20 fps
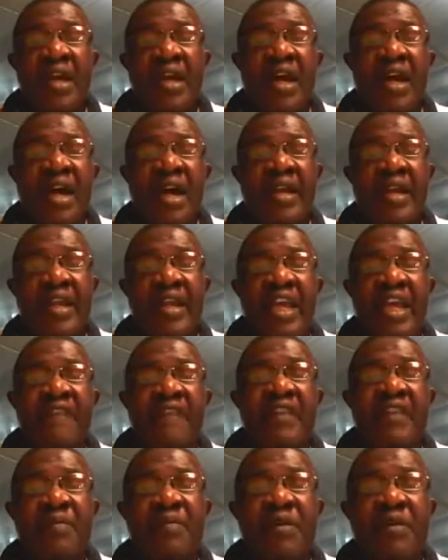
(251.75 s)
And
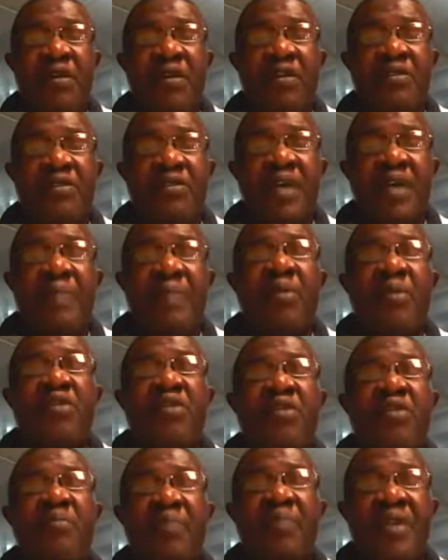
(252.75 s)
everybody also I'm going to
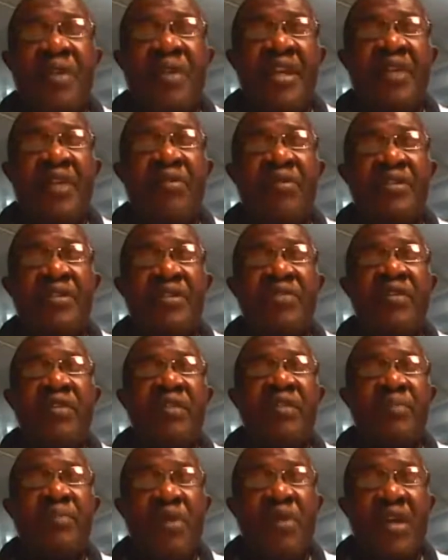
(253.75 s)
bring in who is going to
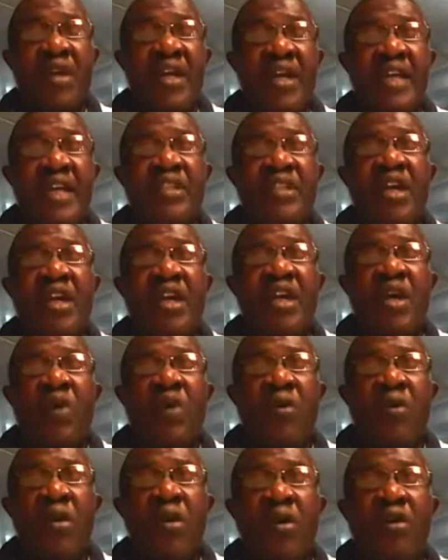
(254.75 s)
broadcast
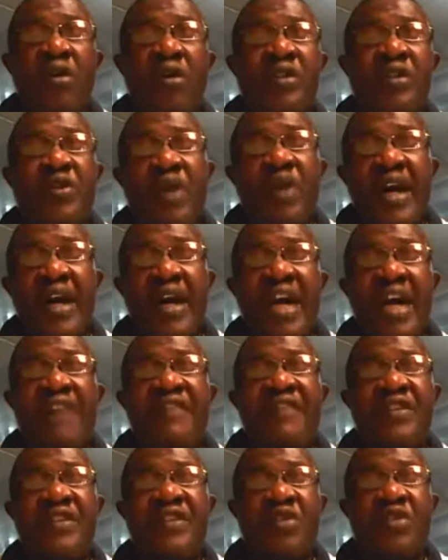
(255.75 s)
will also
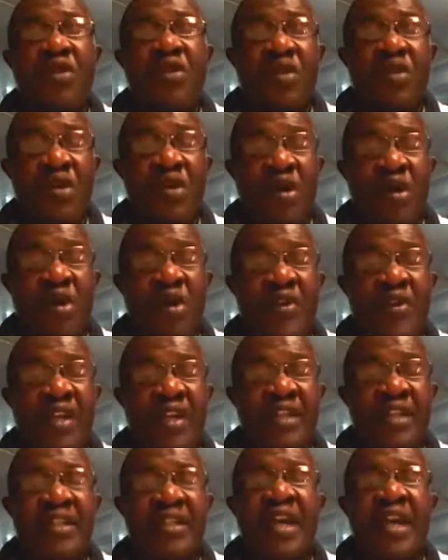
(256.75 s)
have his own
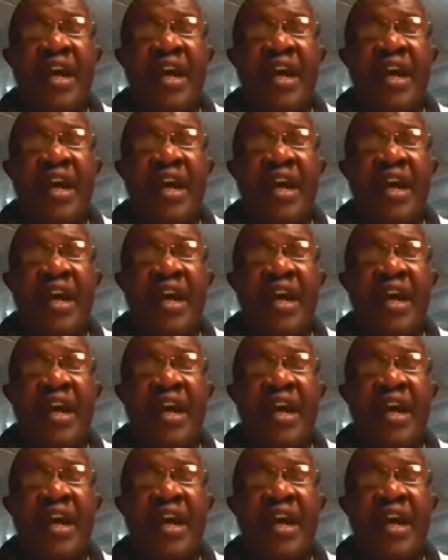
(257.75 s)
audience.